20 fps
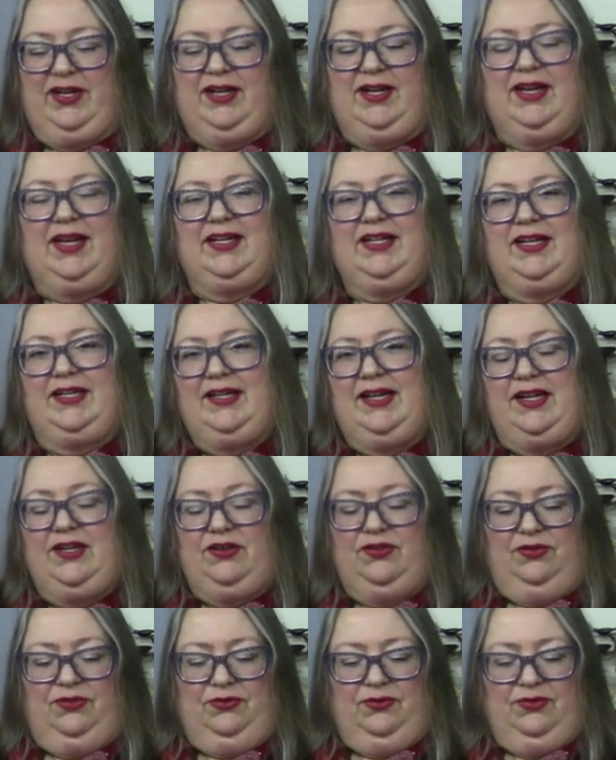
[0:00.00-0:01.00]
I'm going to take
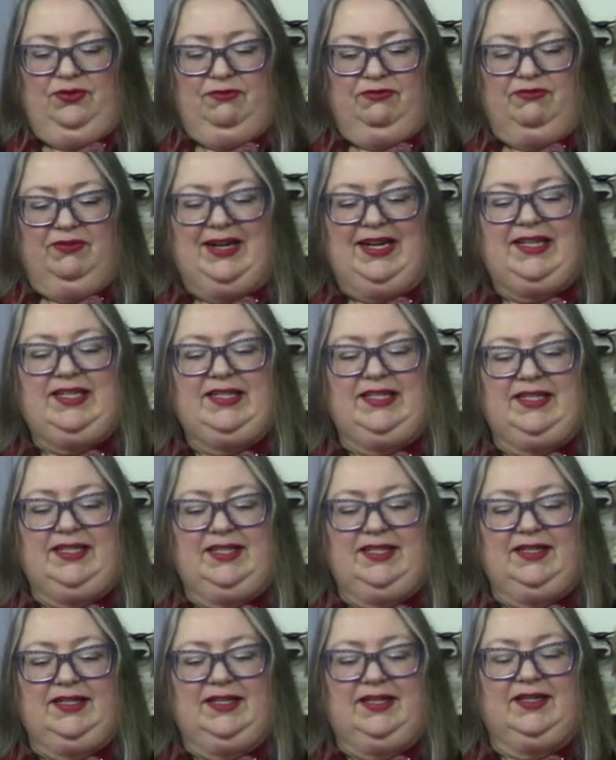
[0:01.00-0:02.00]
you through the
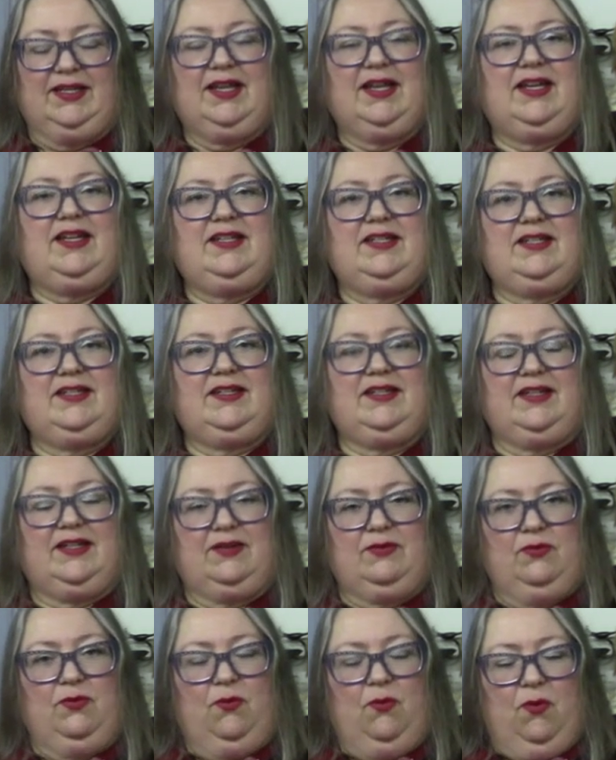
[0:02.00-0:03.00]
Francis case in
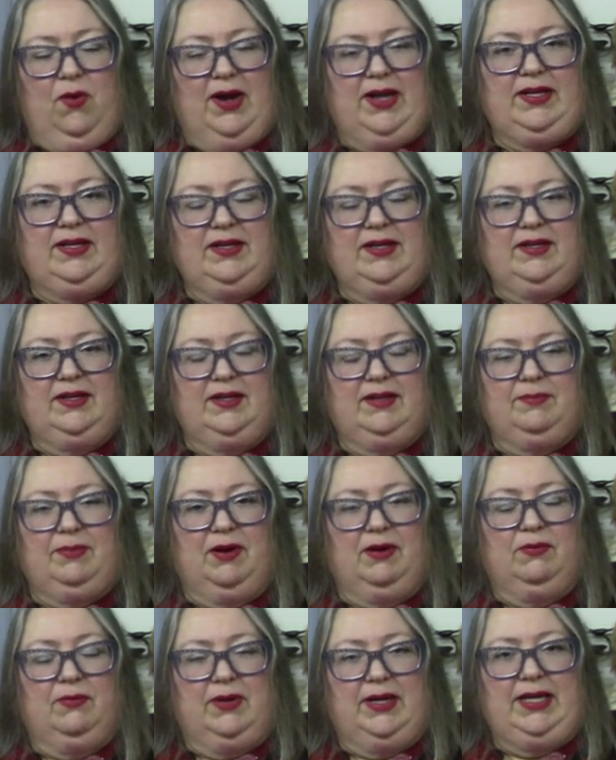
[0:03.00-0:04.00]

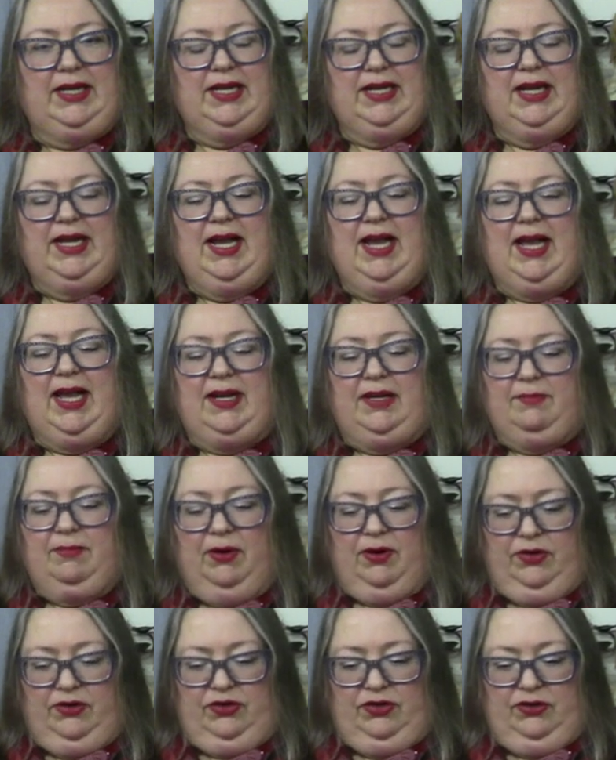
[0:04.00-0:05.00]
part one, and in
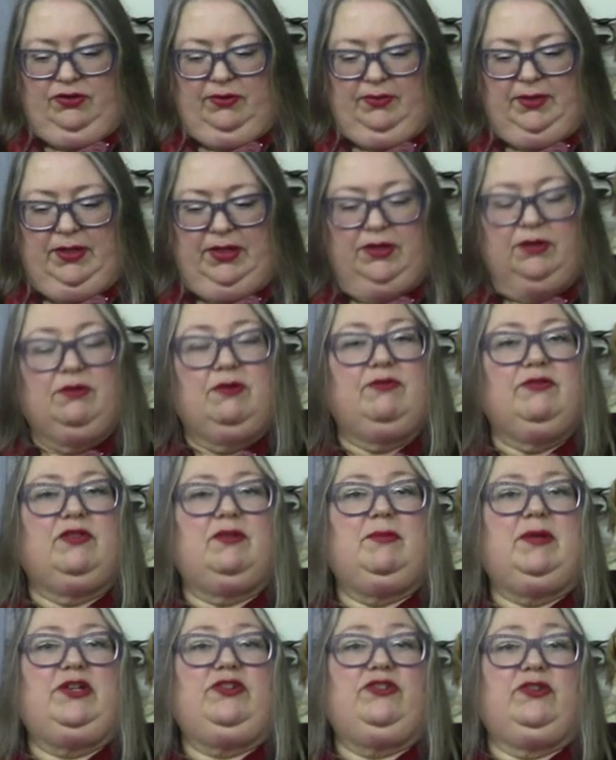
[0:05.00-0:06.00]
part two I'm going to go over the
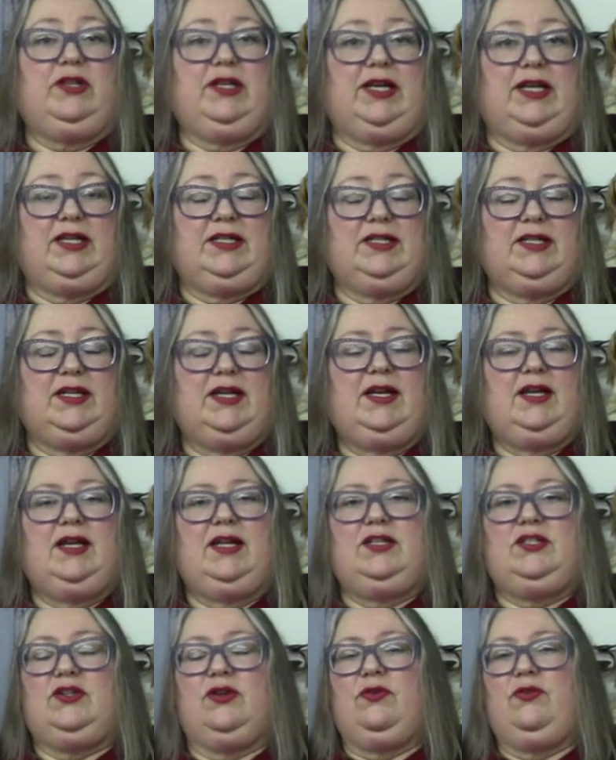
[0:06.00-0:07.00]
Mitchell case,
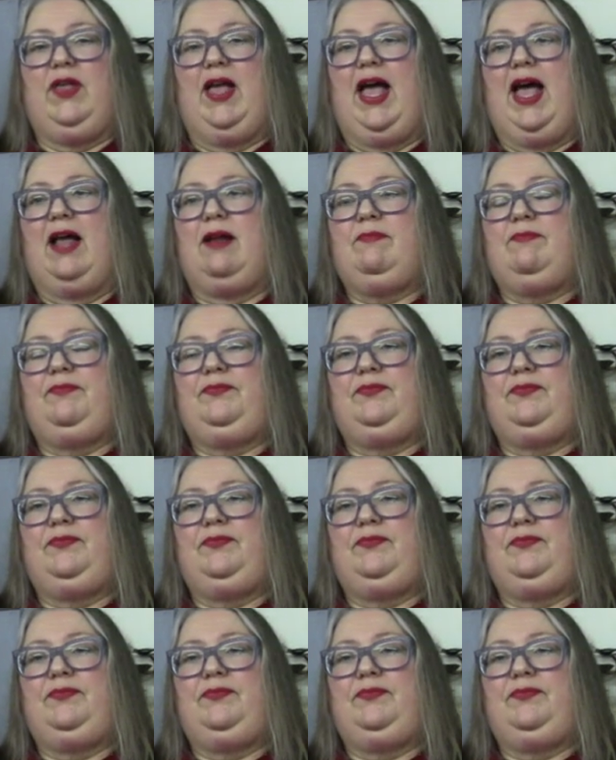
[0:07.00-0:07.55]
so that